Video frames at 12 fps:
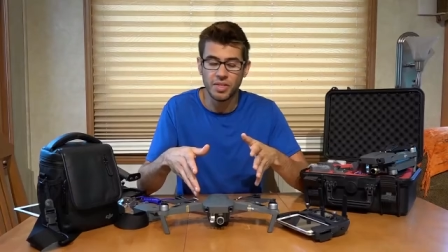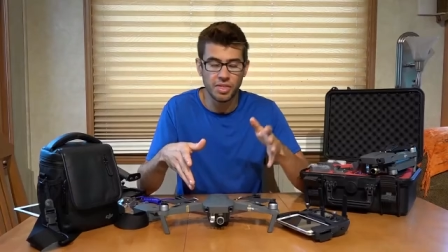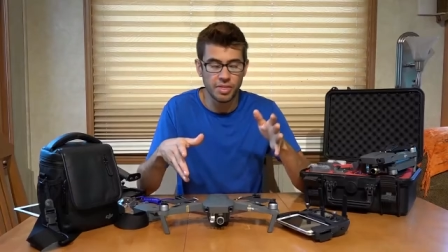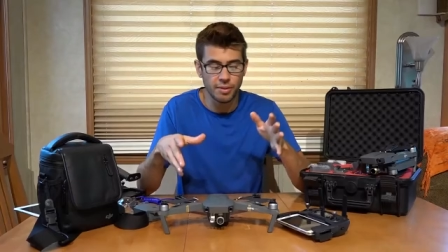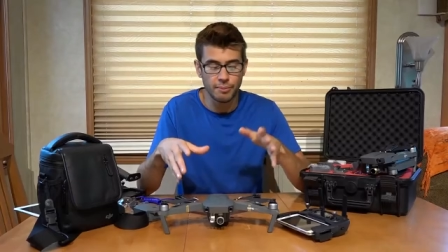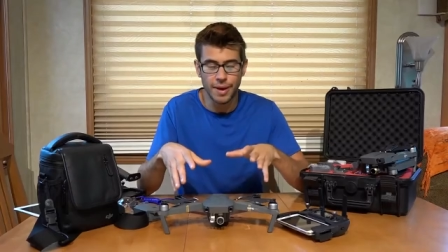
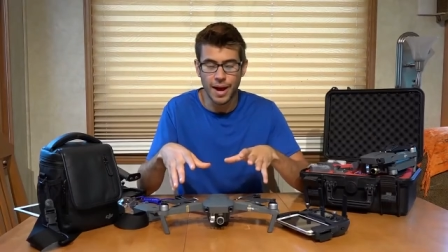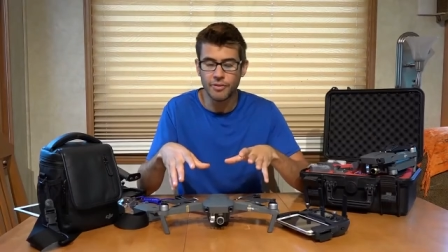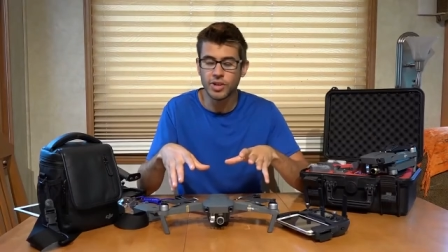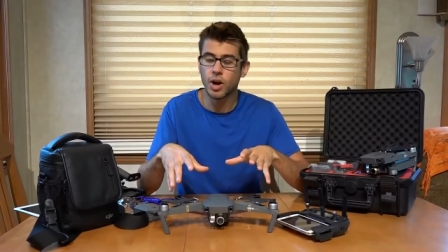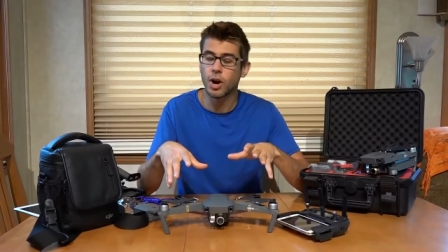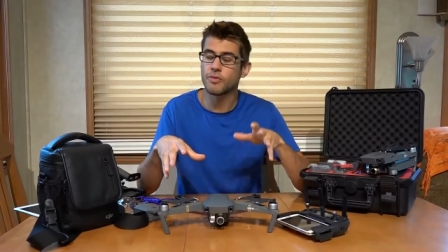with, the
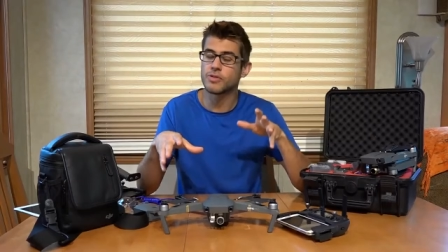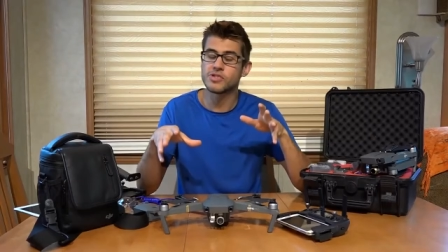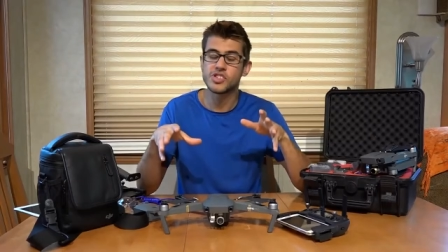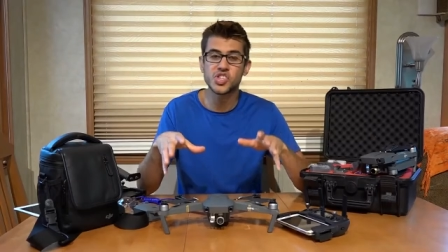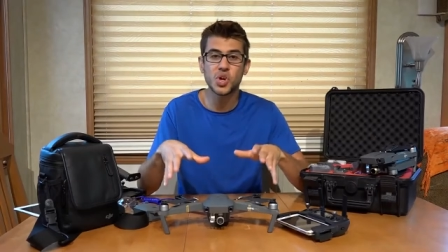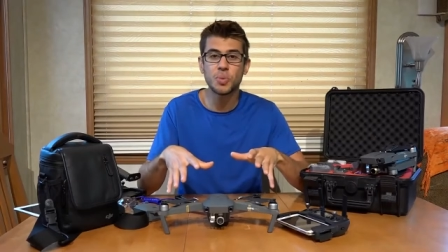Mavic offers
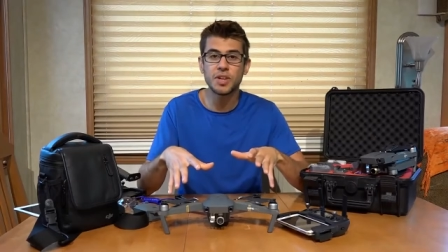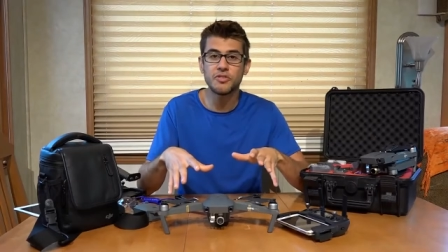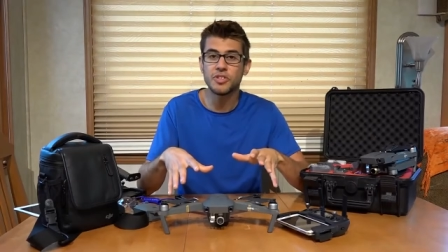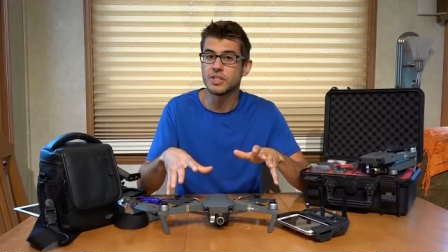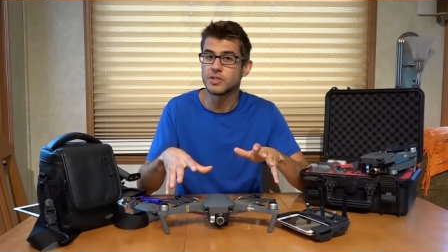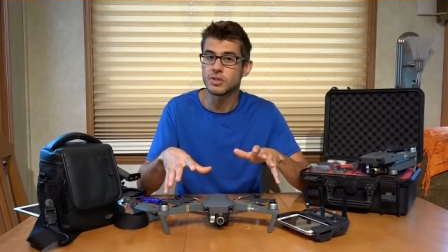so many
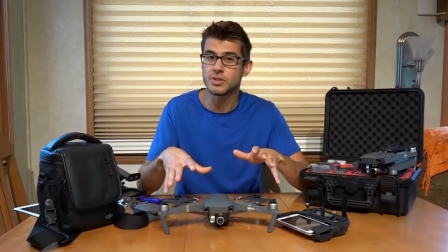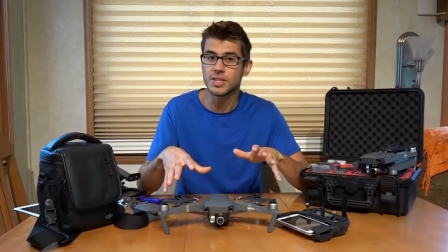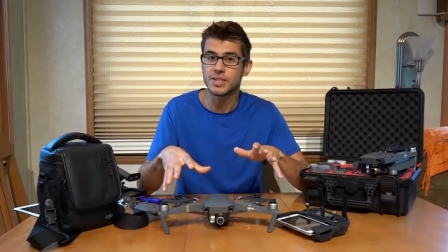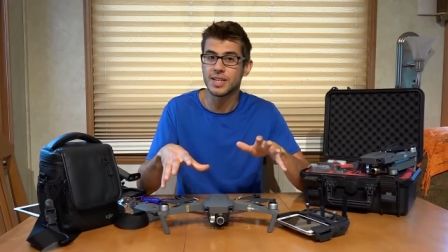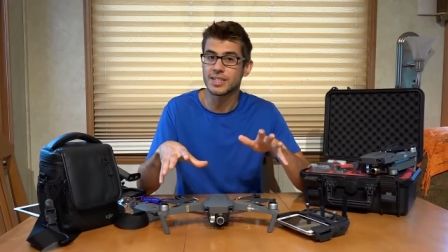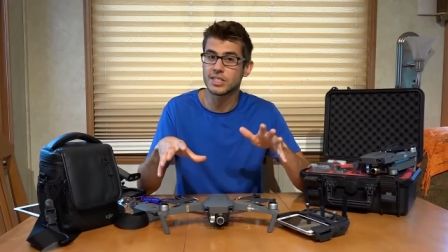features
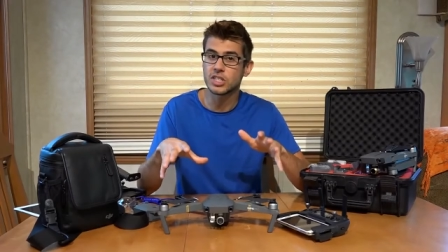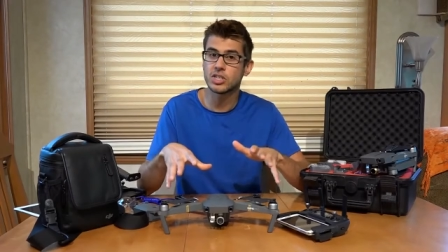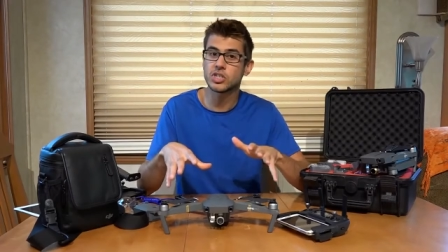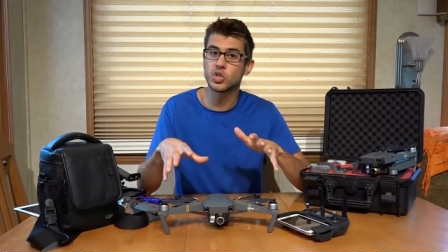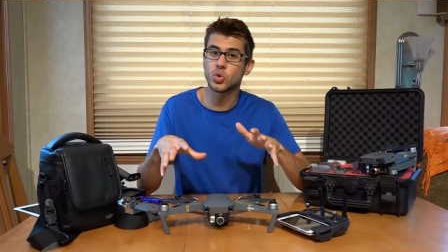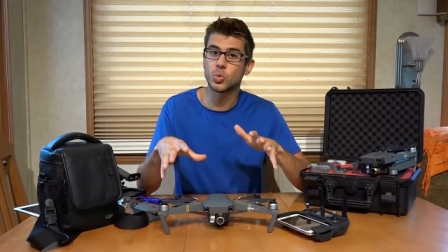and takes
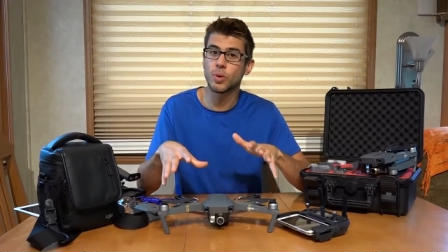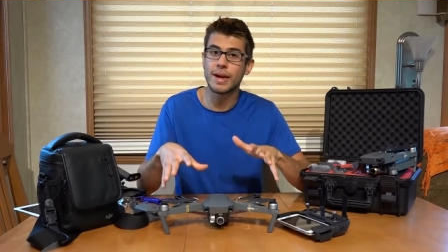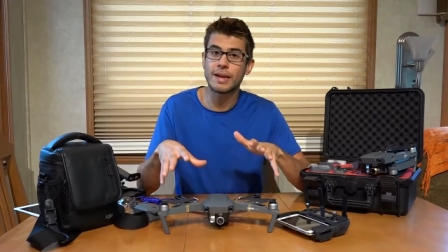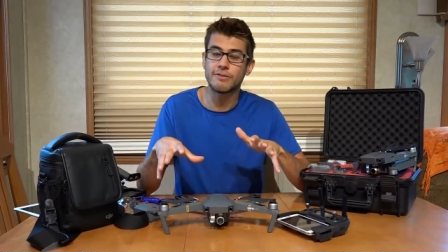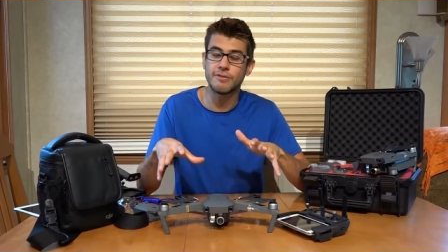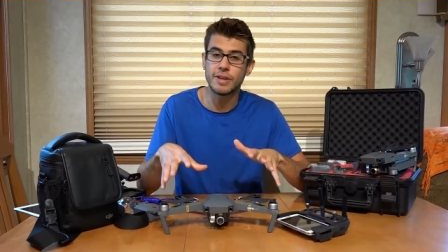such
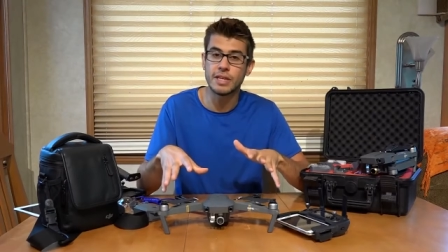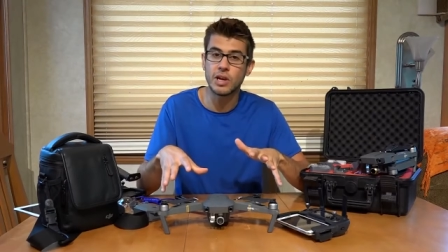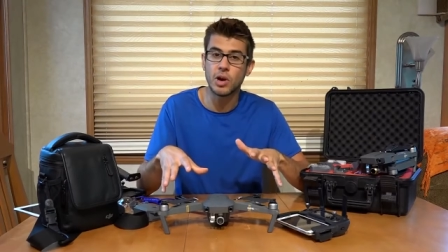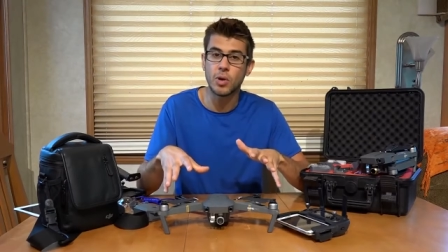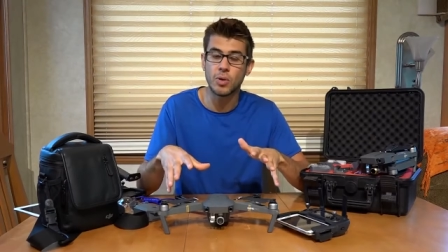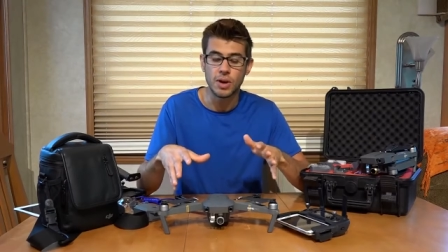great
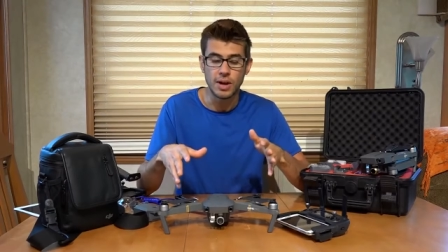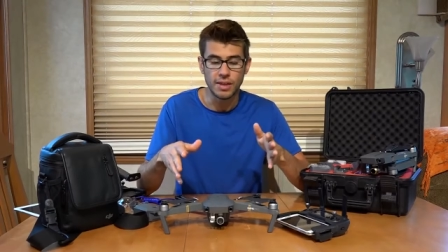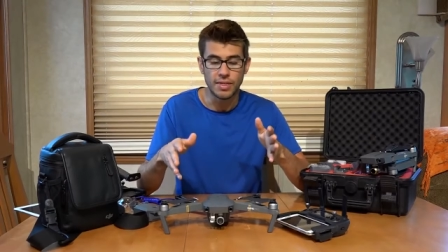video